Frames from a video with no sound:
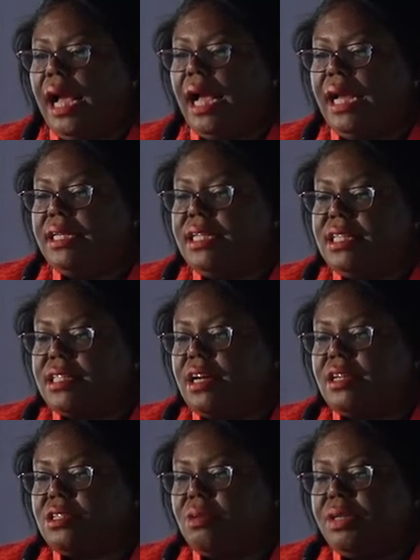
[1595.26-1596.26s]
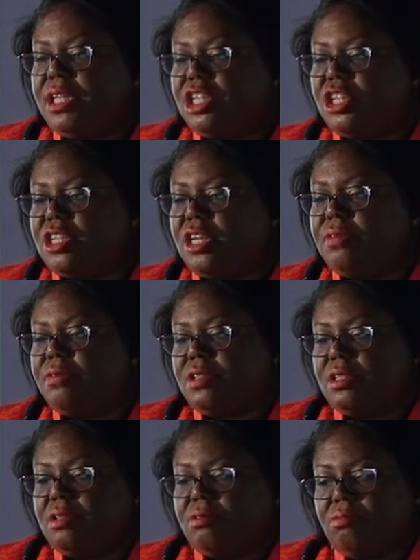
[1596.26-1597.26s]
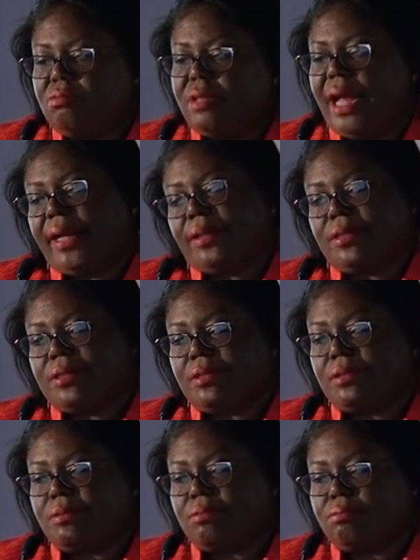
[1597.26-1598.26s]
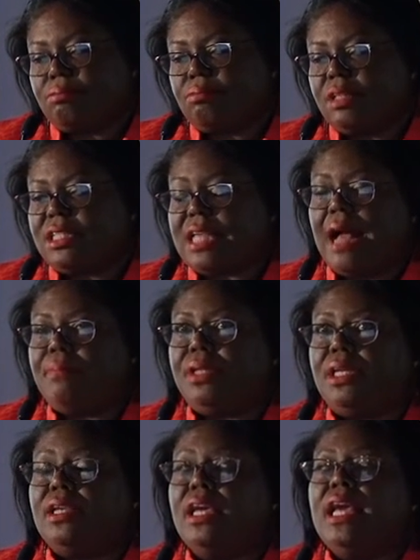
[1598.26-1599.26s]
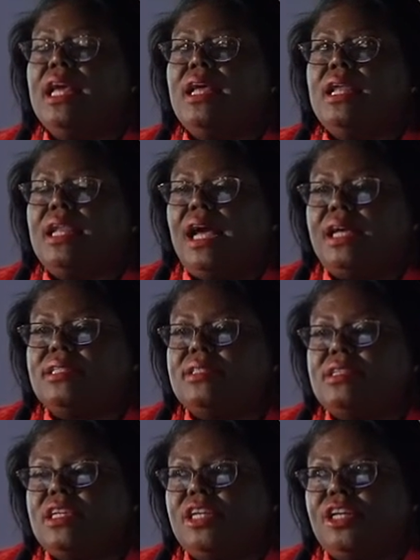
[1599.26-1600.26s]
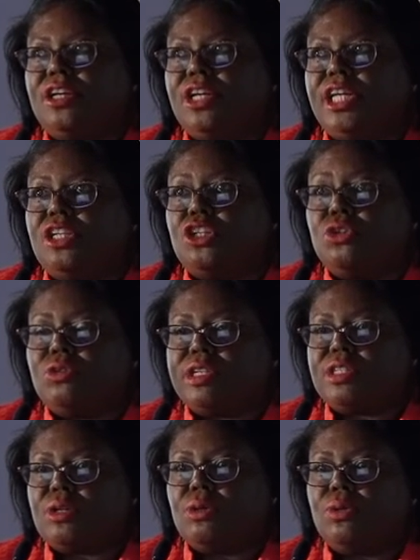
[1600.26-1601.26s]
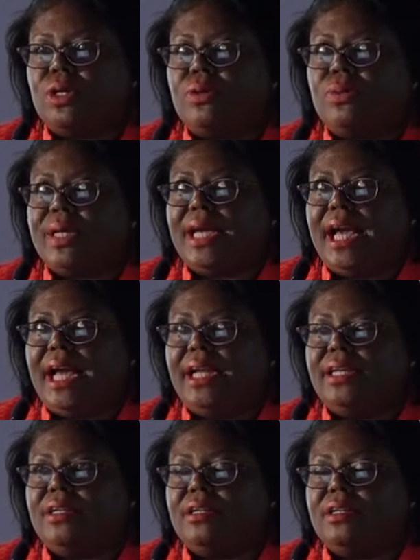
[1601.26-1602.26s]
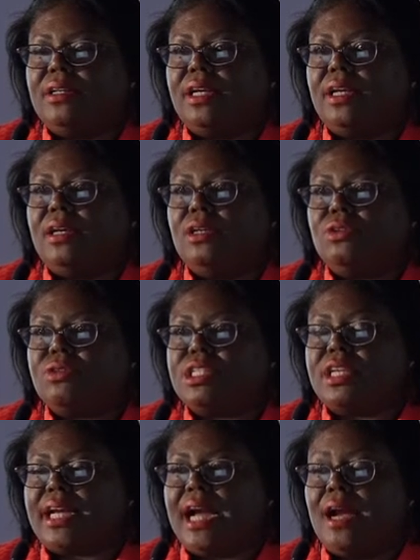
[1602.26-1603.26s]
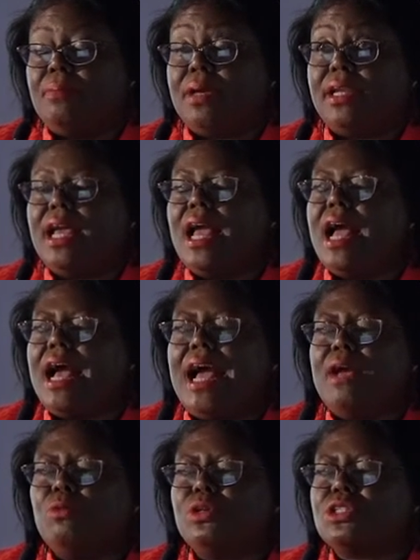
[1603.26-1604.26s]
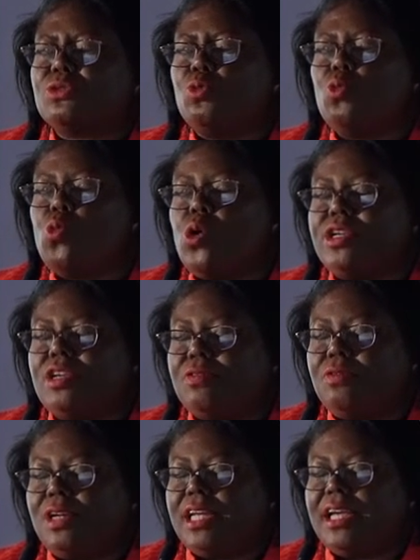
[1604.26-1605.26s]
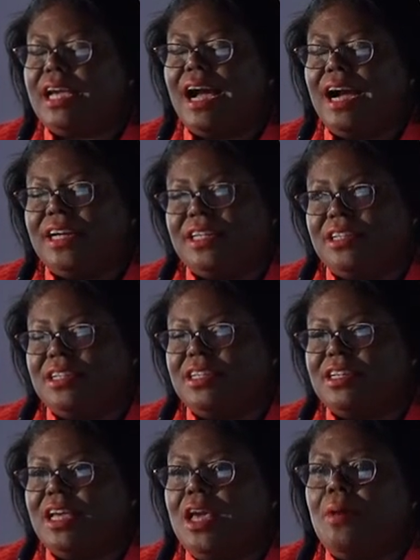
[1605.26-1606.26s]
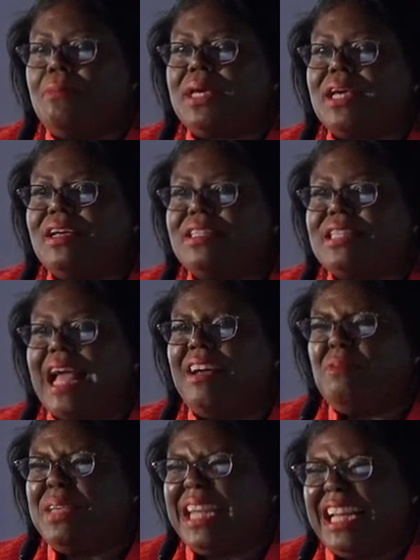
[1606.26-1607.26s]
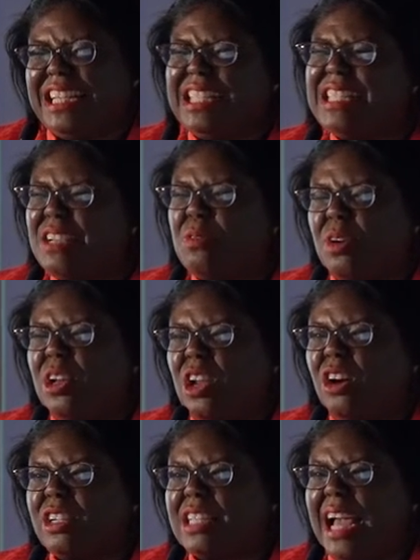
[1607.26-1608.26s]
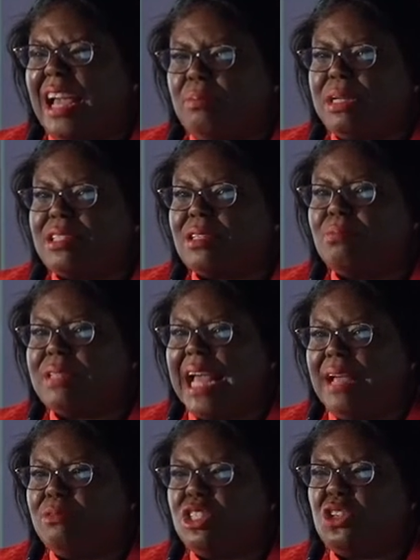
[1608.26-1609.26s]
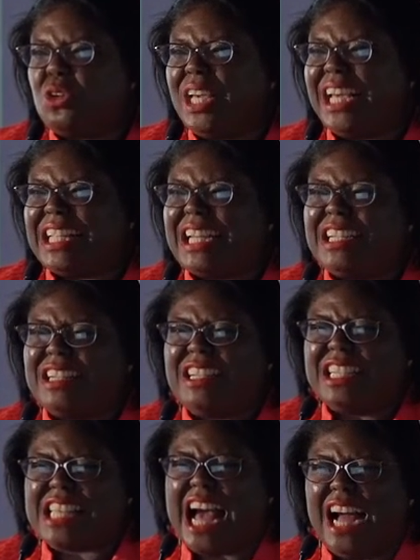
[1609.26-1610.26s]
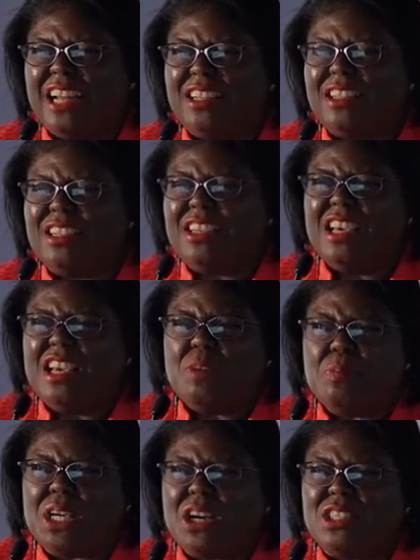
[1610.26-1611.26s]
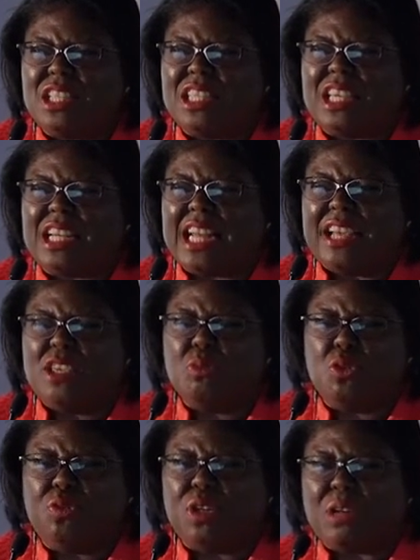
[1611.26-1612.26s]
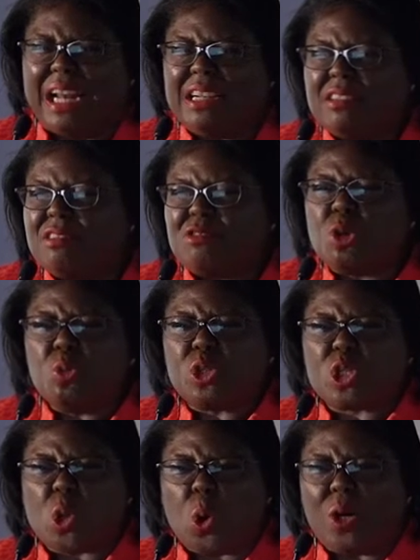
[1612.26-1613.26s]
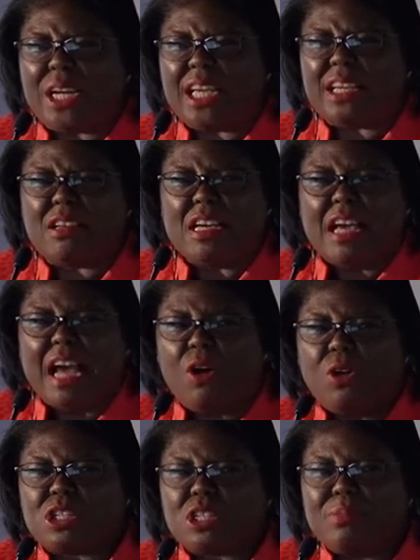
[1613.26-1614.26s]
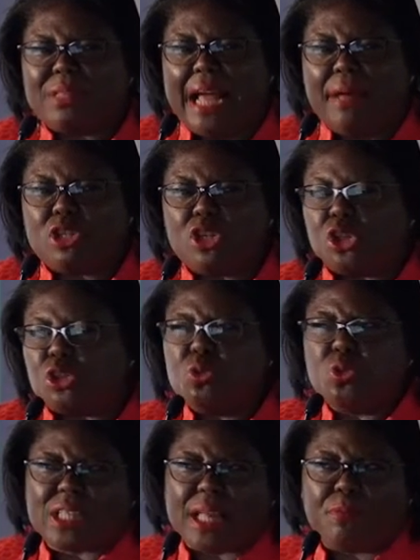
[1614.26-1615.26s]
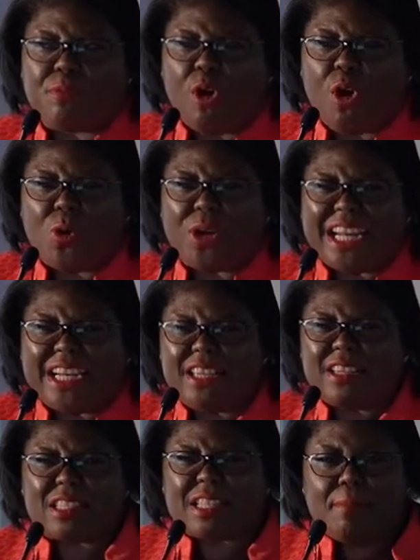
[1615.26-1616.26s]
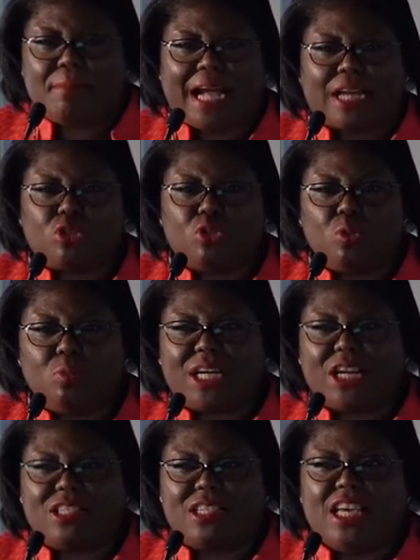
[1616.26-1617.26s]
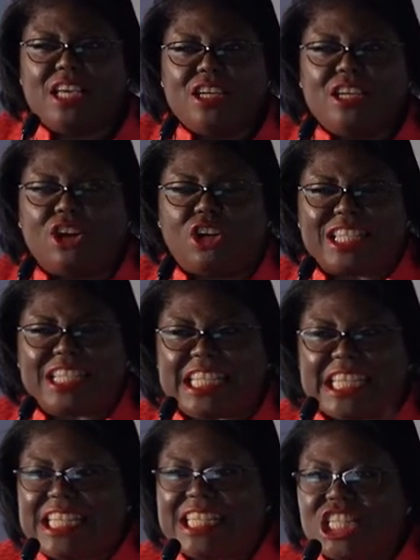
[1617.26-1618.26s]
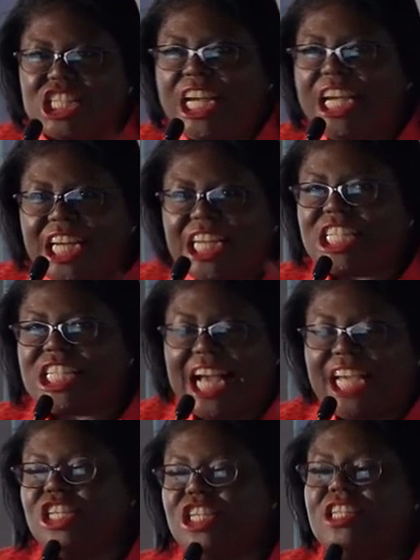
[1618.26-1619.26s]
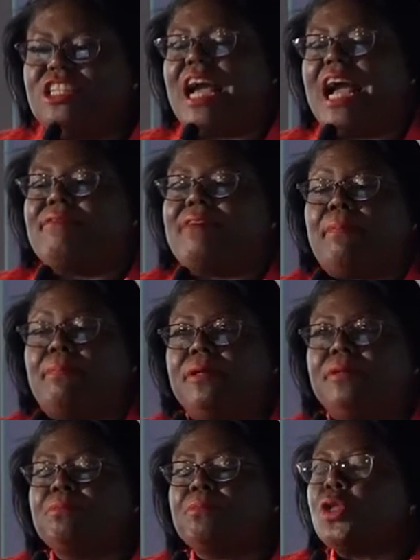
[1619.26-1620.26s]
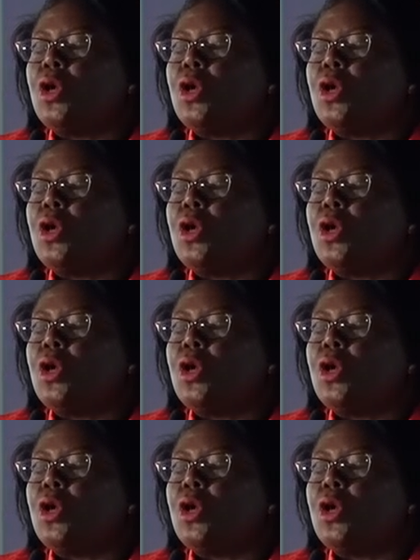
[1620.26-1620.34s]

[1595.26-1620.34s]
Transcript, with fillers: And these are some initiatives that is happening. Last year in Curacao, where we had the URISA Caribbean, I was wonderfully heartened because I've been at this thing for a long time, and sometimes, you know, you get a little disheartened because you think that you're moving too slowly, or sometimes you go two steps forward and then you step back too because you're not seeing the change that you need to have happen.